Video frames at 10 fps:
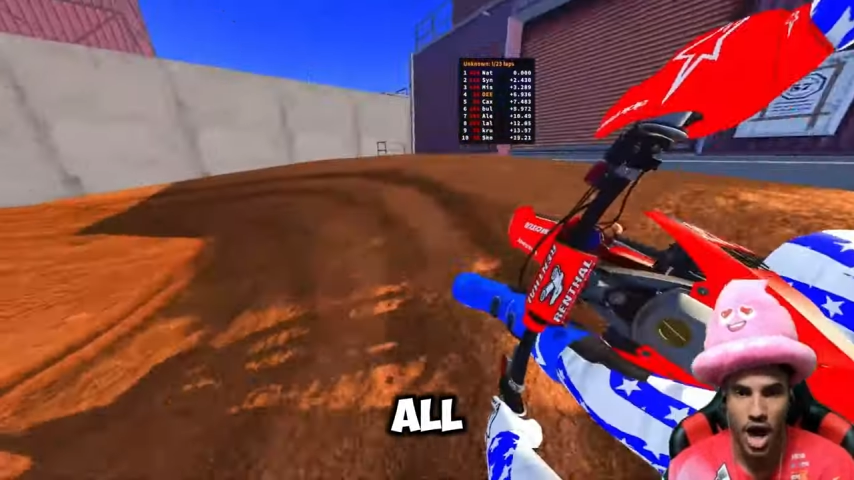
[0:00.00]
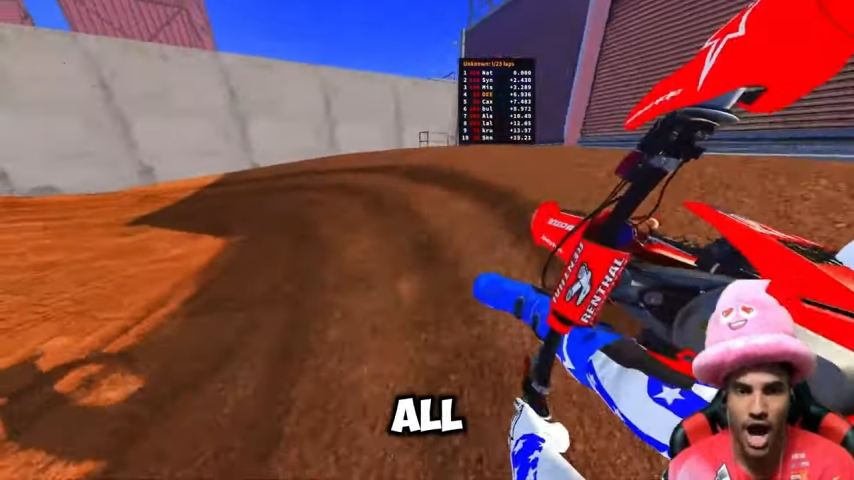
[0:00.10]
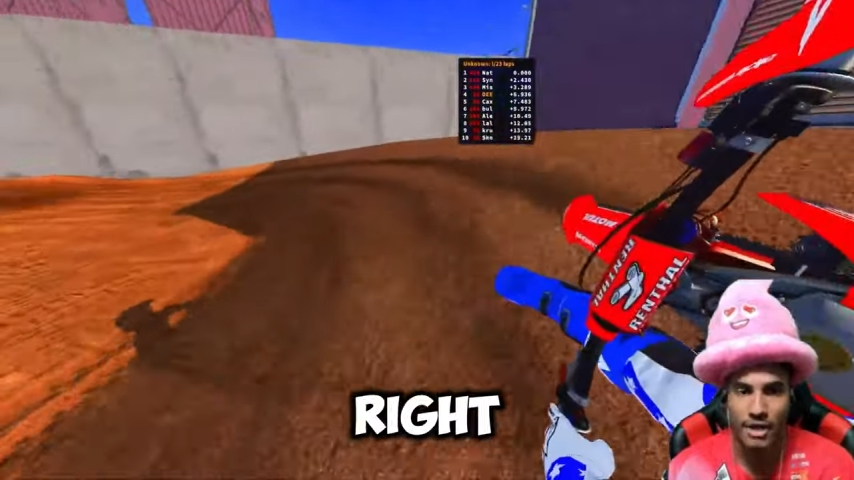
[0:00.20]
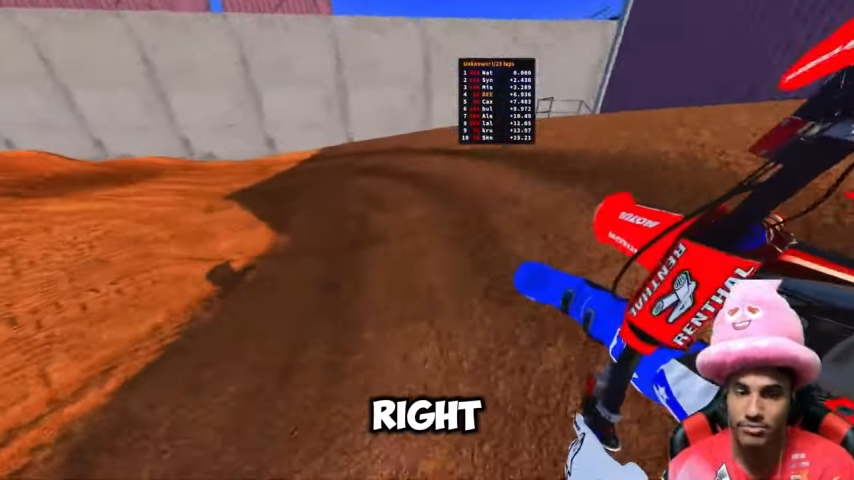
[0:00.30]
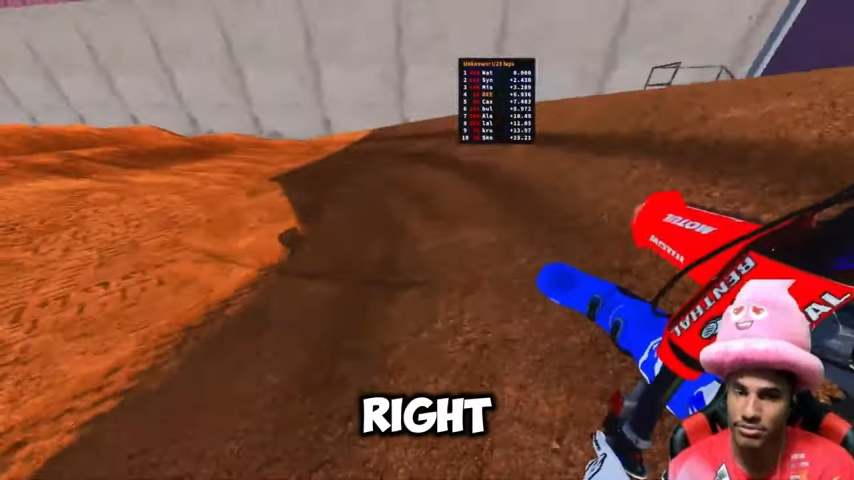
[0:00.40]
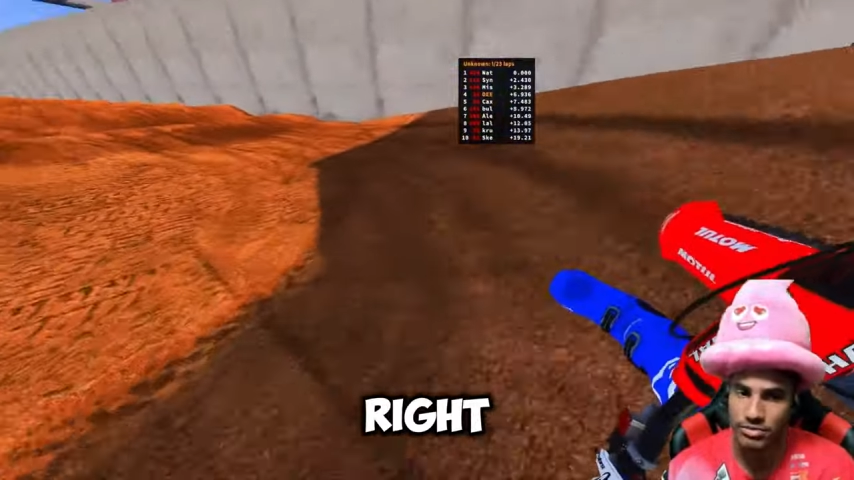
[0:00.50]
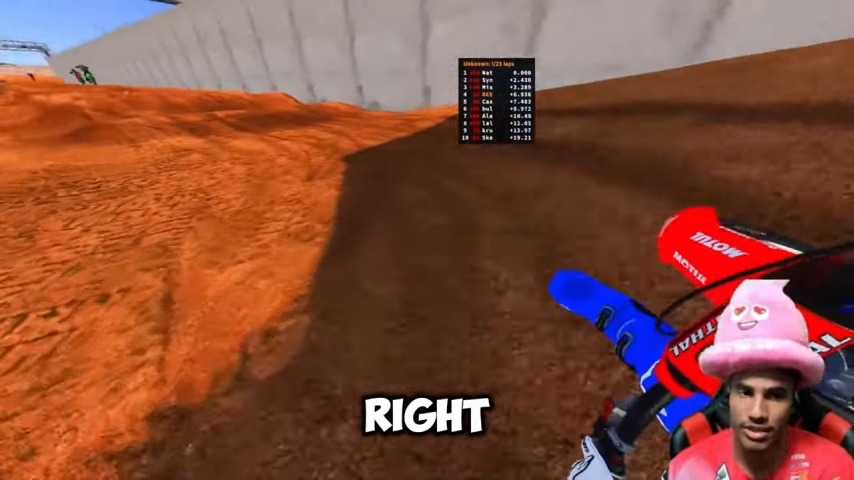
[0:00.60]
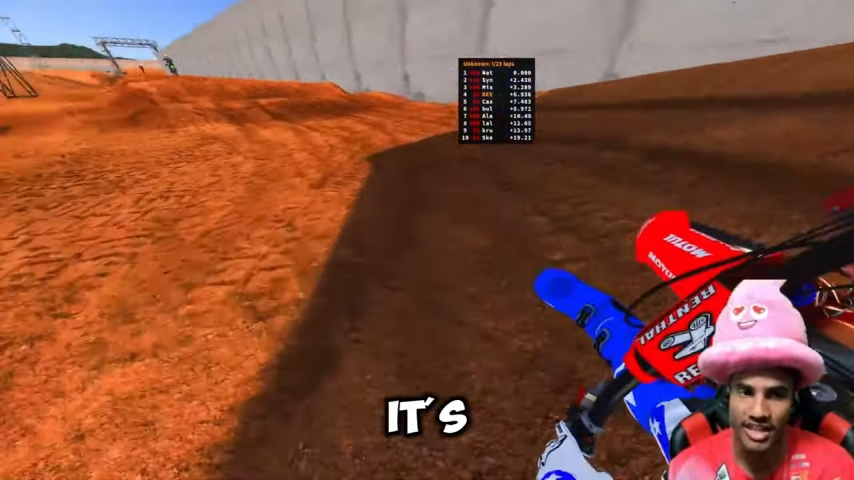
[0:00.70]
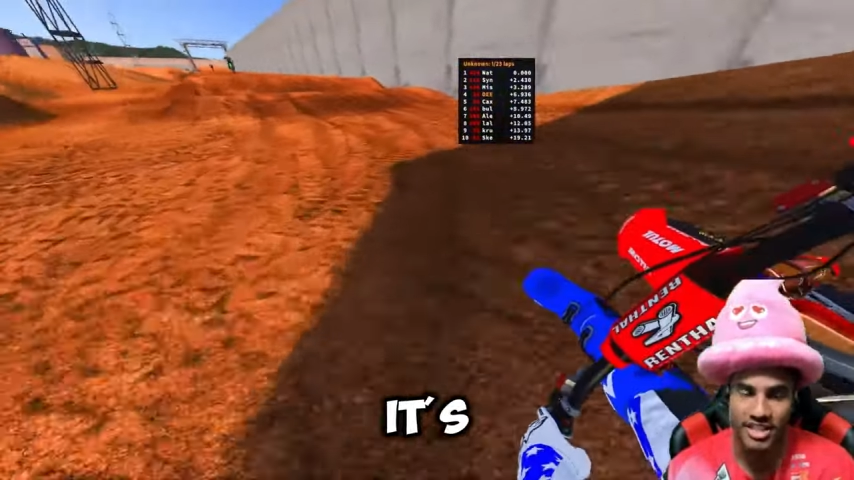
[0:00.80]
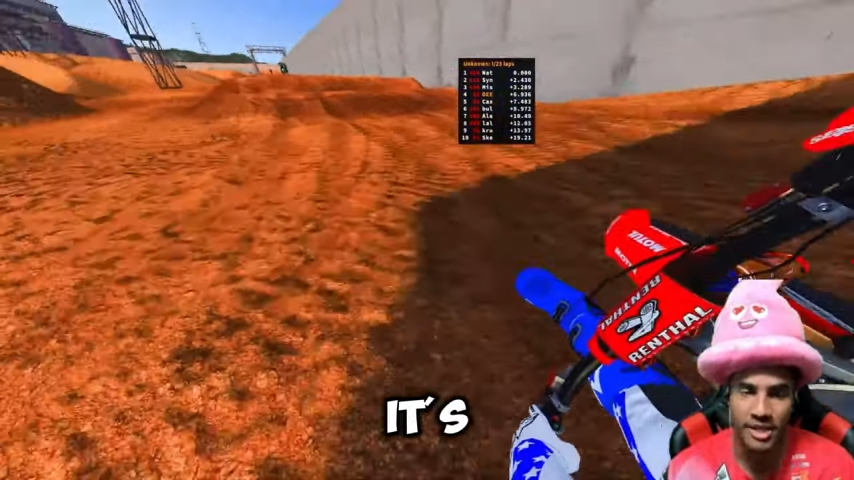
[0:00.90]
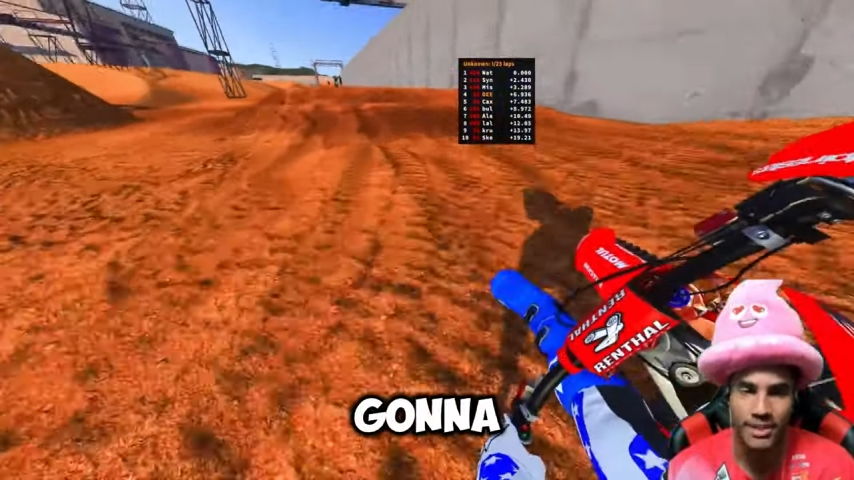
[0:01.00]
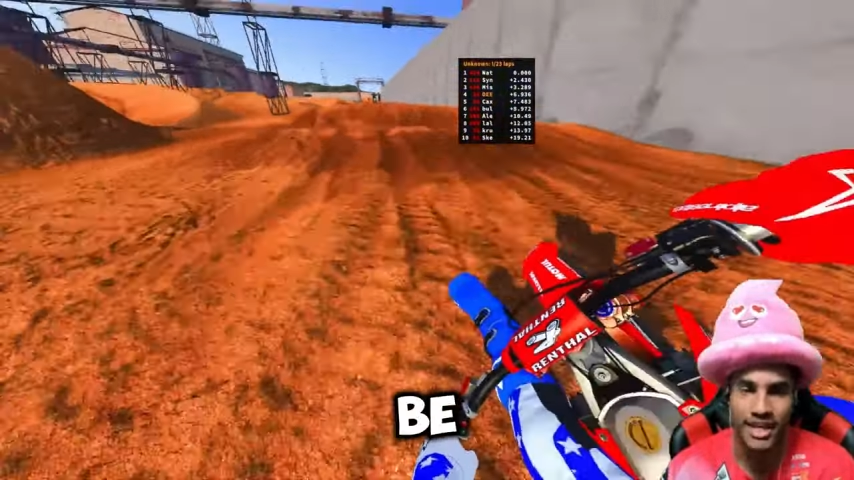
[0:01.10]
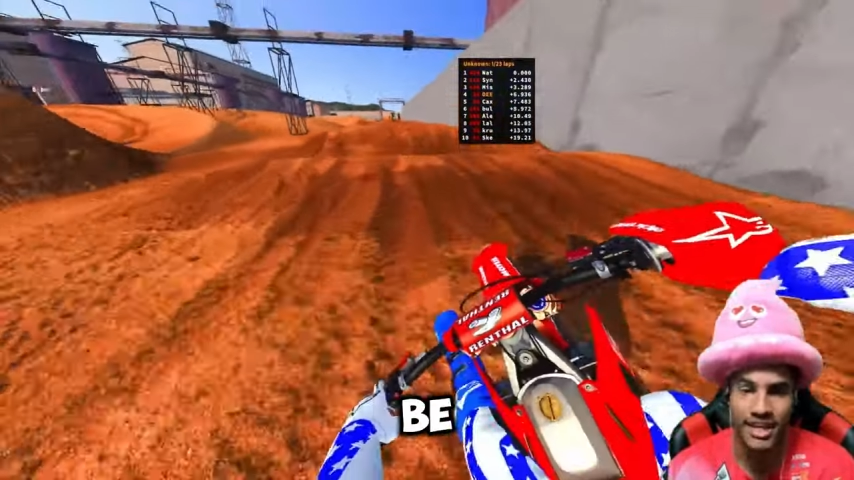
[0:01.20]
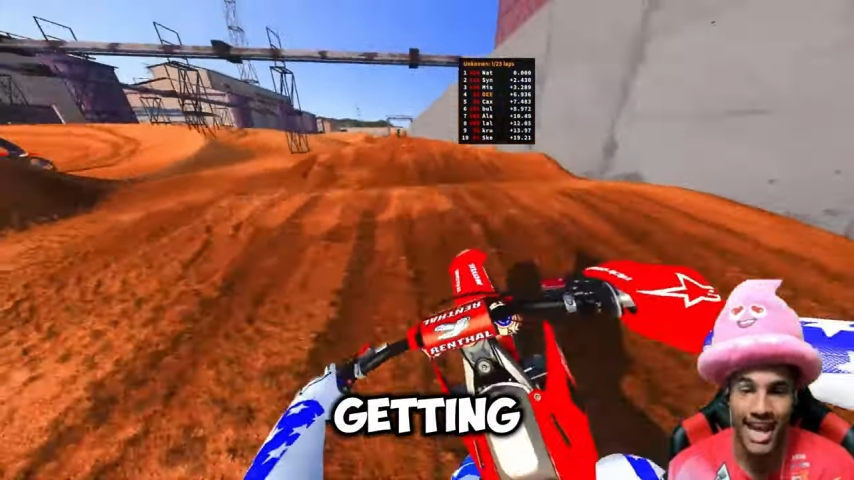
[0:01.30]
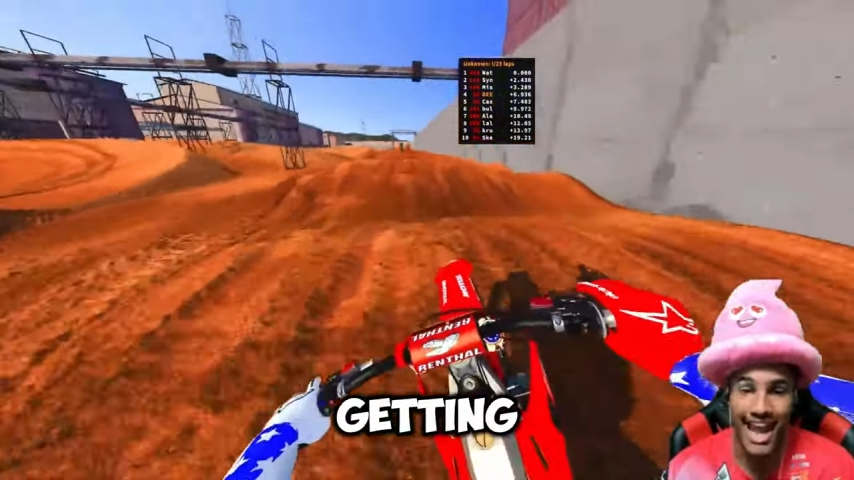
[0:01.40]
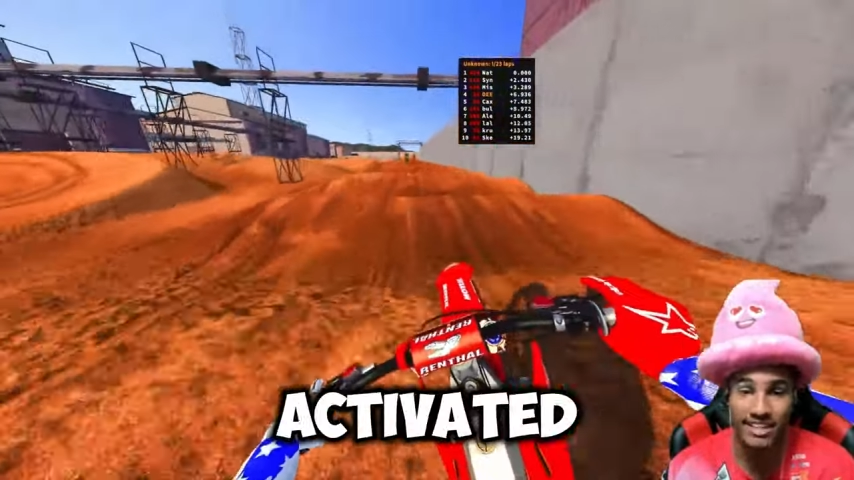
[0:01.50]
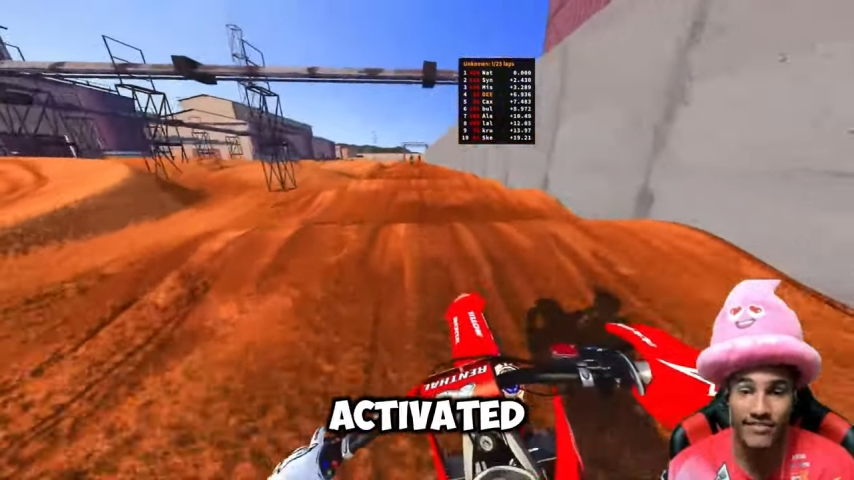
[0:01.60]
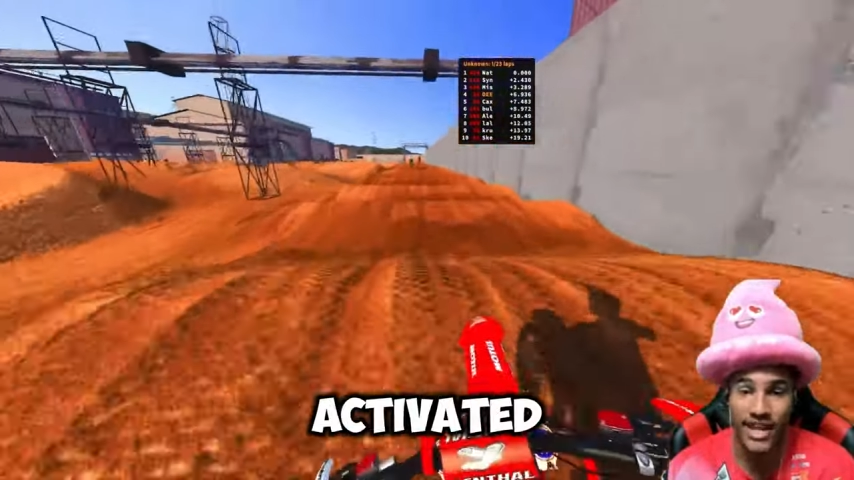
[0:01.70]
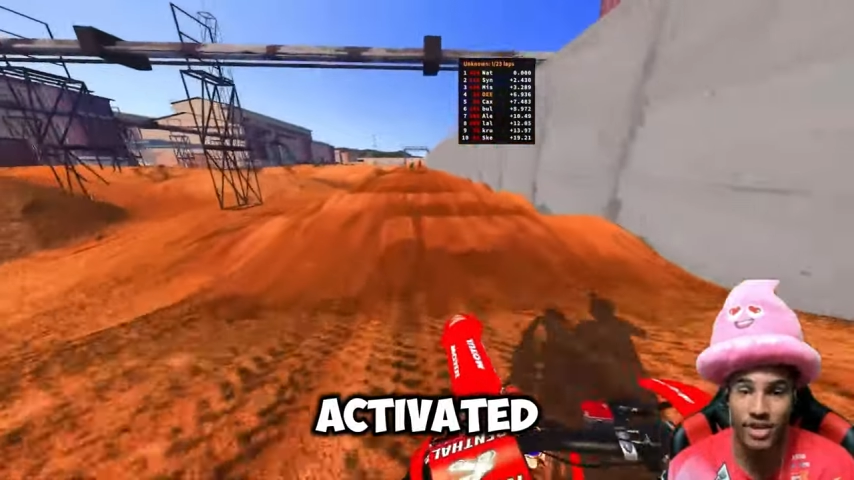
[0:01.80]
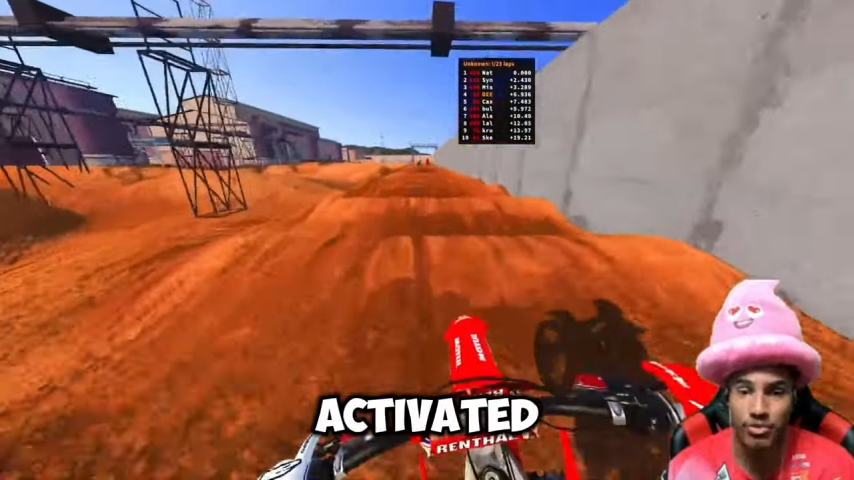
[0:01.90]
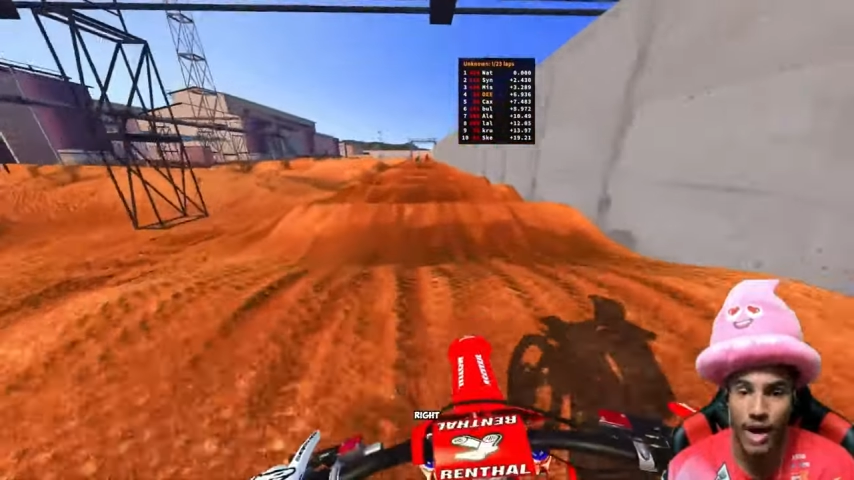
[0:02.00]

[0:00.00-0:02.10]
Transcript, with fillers: All right, it's gonna be getting activated